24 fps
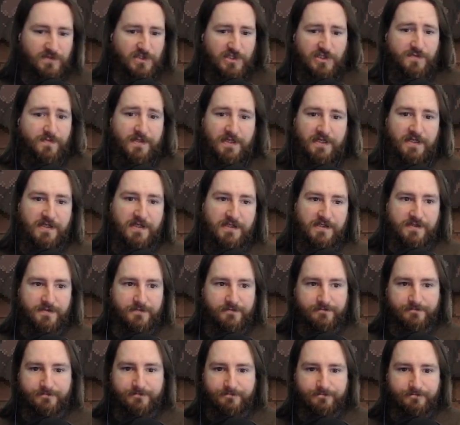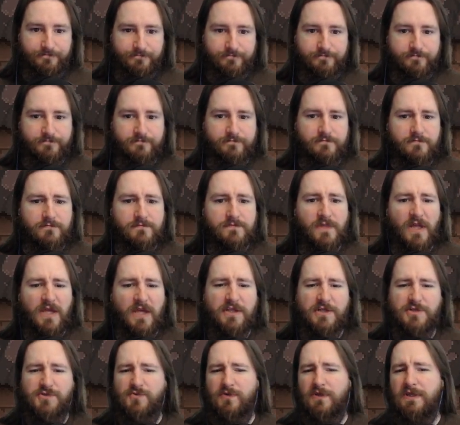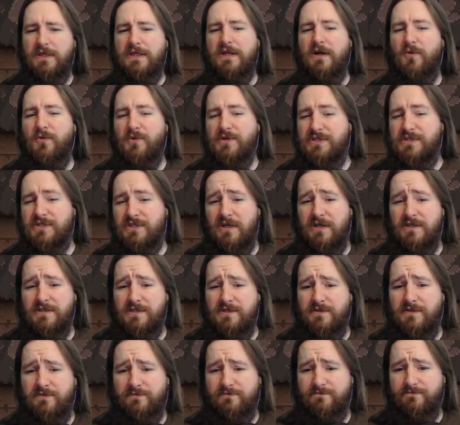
Just because. There's really no reason not to.